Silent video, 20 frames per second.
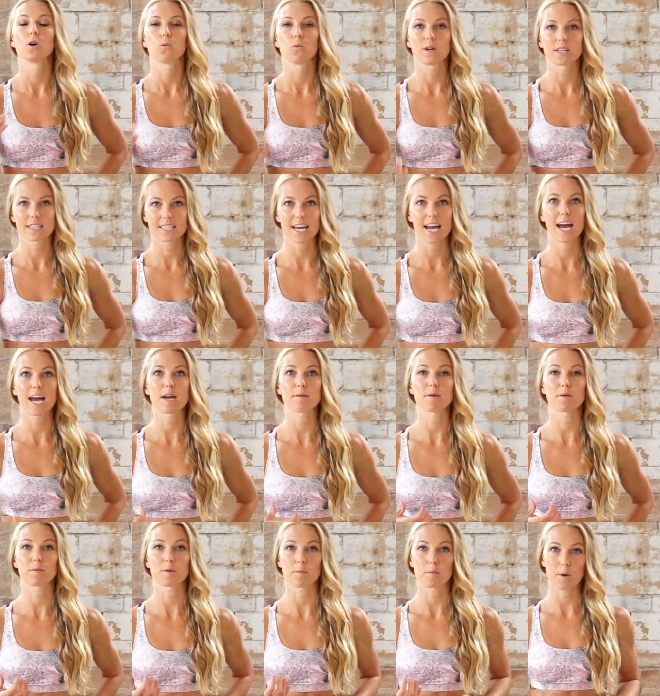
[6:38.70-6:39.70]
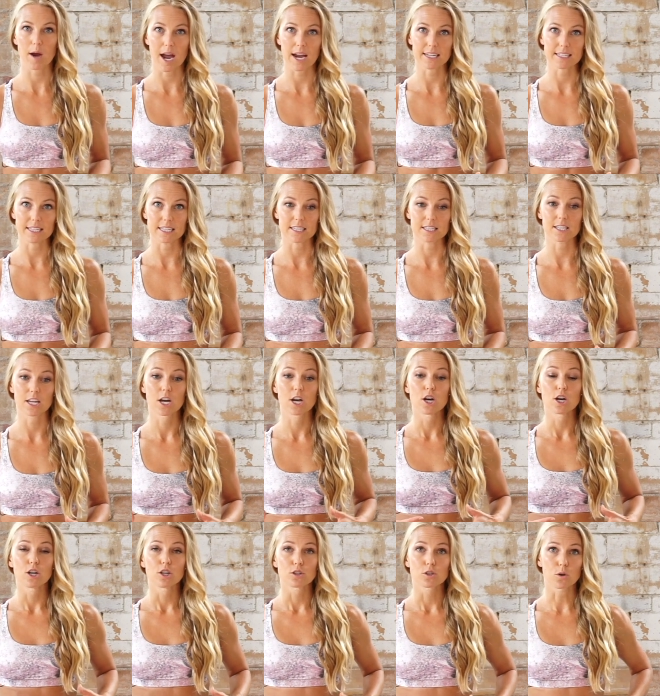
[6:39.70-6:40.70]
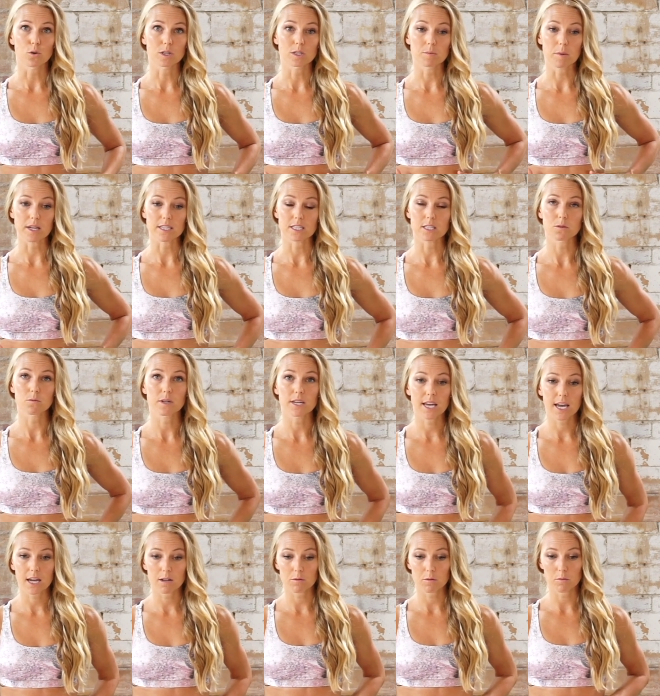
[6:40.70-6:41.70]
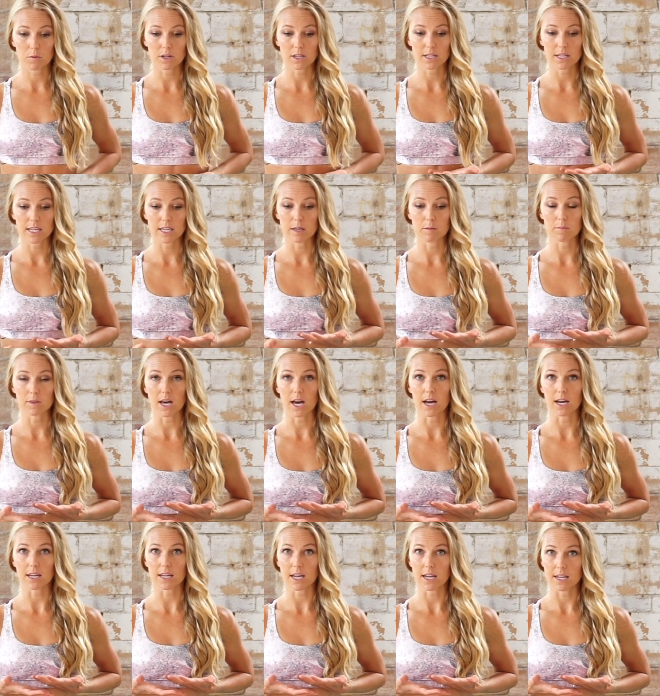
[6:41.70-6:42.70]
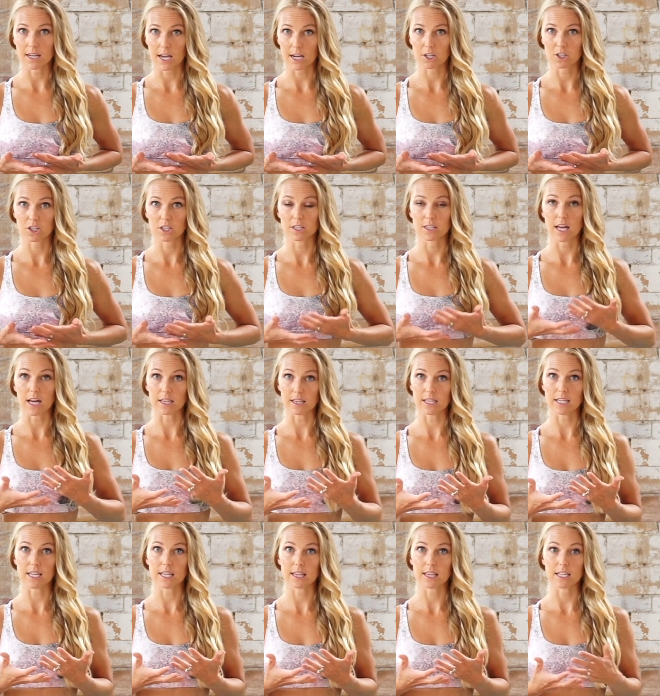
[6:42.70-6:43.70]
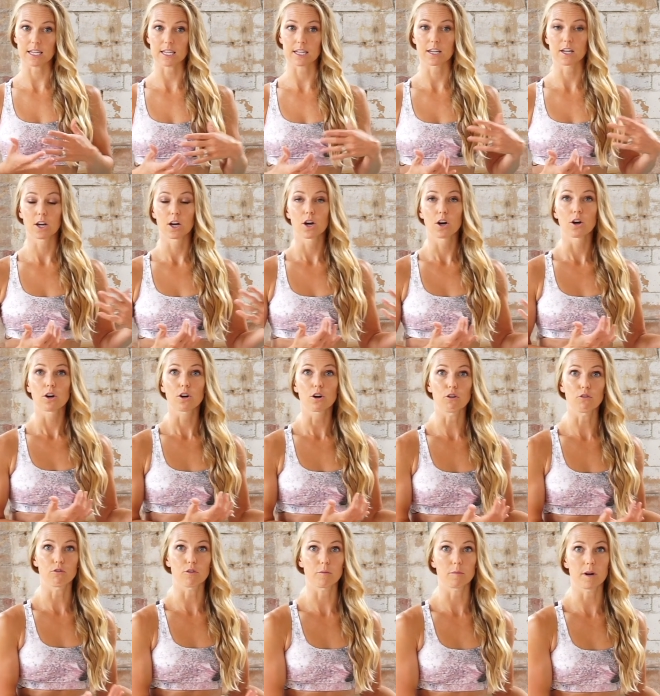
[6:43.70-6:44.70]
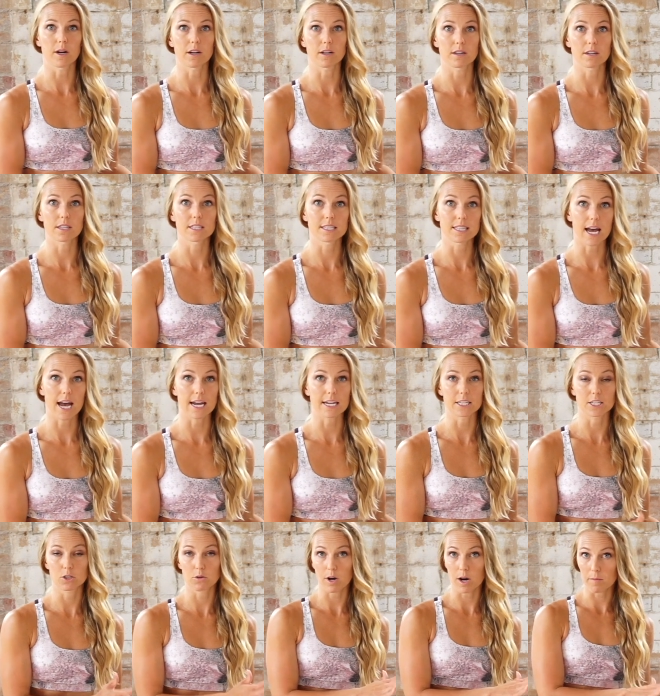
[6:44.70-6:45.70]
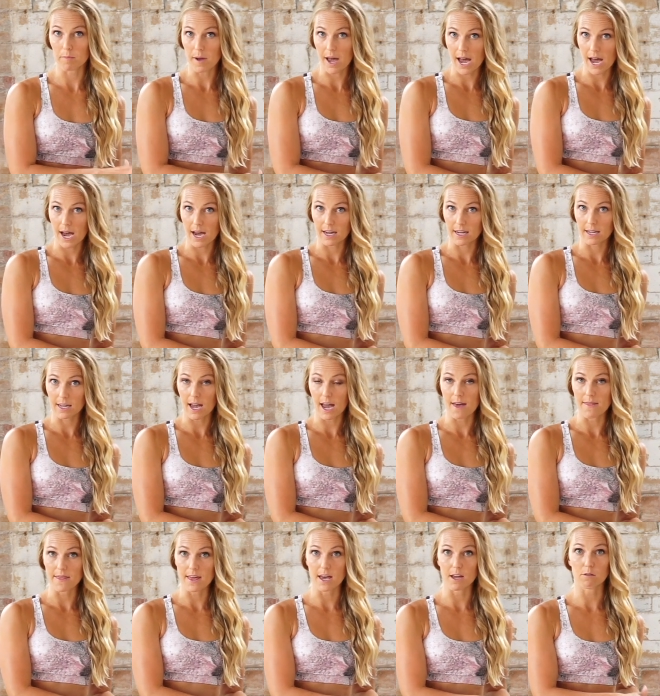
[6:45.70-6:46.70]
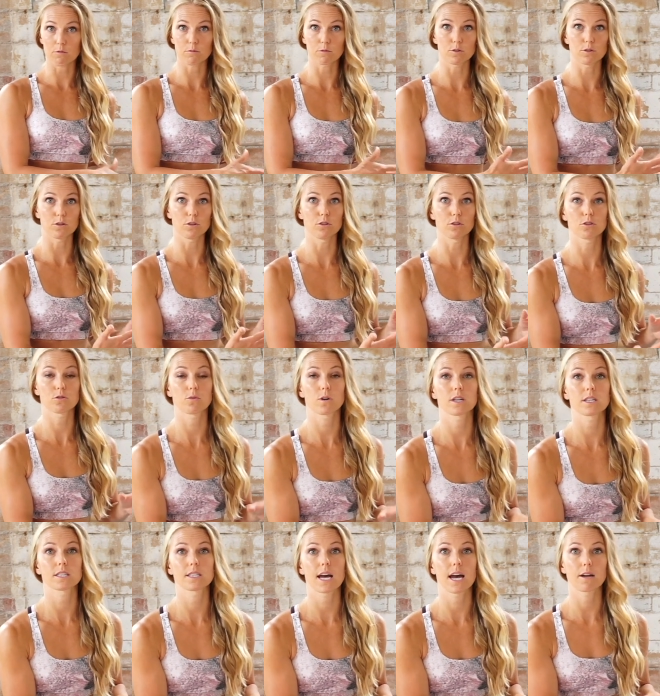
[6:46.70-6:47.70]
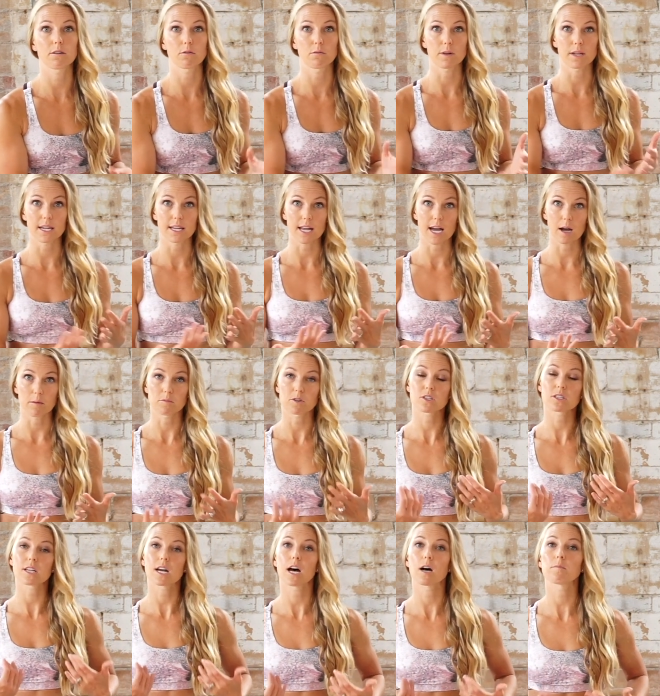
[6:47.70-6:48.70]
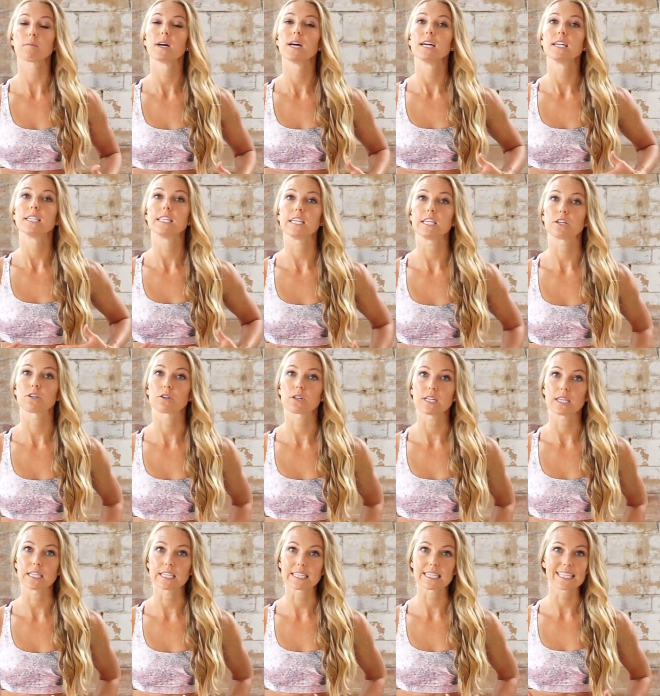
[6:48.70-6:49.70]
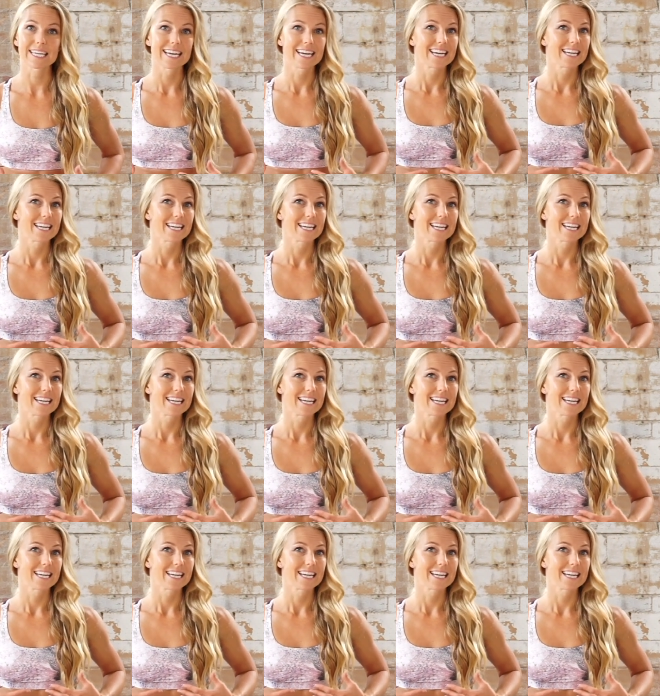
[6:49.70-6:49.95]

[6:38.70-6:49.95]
with time and with practice. So as best as we can, we want to keep that connection, that lengthening, go from our side to our back and then roll to our side when we get up, just to help decrease